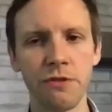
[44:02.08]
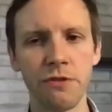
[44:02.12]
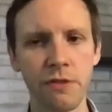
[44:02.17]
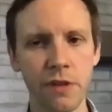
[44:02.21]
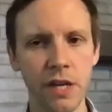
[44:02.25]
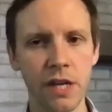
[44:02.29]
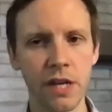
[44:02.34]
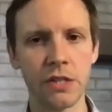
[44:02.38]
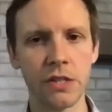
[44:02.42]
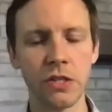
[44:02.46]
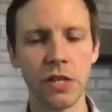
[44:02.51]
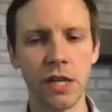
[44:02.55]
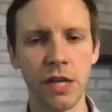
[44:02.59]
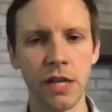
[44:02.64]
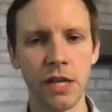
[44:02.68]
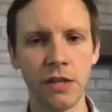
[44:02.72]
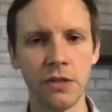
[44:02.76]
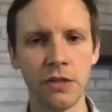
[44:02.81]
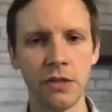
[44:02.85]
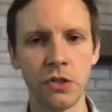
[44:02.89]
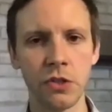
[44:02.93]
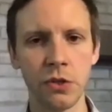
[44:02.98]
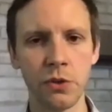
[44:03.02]
things
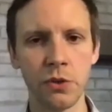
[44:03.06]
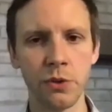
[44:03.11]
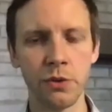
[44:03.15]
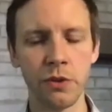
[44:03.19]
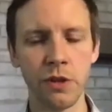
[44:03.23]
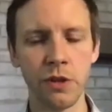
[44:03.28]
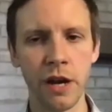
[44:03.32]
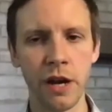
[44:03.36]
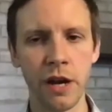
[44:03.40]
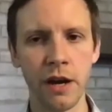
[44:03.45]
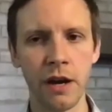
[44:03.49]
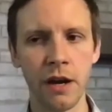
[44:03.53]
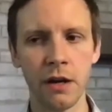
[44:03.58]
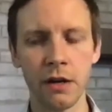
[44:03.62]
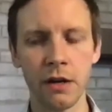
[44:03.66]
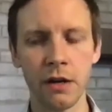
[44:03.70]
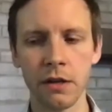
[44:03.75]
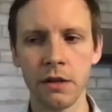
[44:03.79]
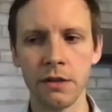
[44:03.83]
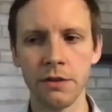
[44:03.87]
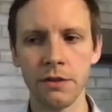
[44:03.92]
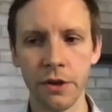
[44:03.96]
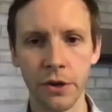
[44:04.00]
into their
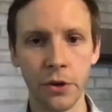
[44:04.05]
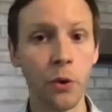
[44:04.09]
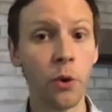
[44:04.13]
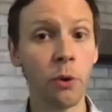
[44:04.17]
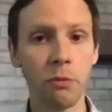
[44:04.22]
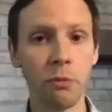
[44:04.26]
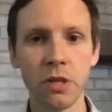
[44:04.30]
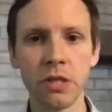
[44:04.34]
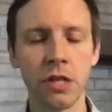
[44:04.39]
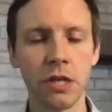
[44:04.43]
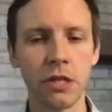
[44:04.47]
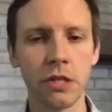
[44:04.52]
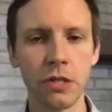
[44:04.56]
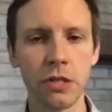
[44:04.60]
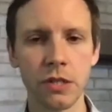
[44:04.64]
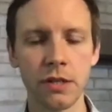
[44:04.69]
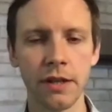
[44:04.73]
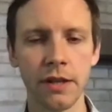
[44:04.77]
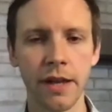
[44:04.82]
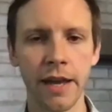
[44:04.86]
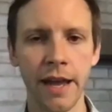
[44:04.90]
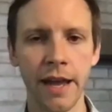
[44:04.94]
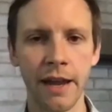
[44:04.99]
core
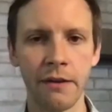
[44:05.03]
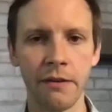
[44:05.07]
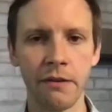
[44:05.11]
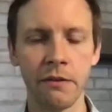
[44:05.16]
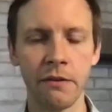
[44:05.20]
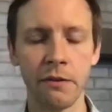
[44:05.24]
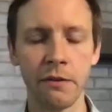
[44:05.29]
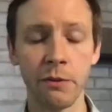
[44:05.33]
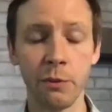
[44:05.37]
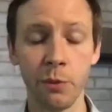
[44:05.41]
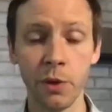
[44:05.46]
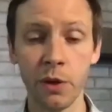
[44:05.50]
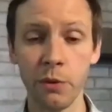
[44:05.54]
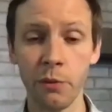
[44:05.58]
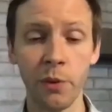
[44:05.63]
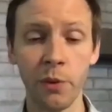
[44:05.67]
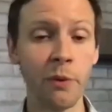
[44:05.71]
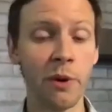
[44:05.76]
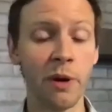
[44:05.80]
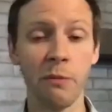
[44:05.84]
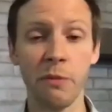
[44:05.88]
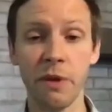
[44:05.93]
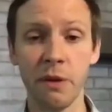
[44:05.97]
business, and we
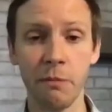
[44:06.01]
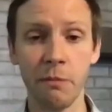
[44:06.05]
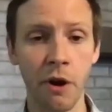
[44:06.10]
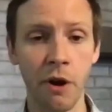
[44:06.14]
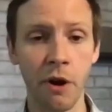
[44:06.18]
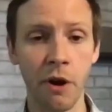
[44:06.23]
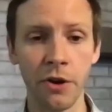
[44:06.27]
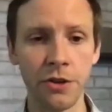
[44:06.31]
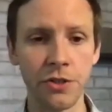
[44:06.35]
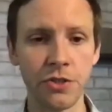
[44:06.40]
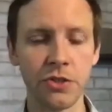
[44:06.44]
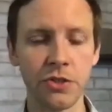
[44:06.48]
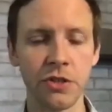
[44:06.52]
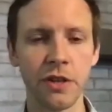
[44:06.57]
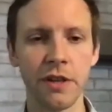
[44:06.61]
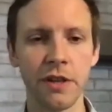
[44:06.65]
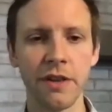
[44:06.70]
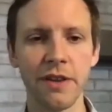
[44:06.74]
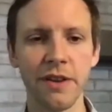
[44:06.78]
want to be partners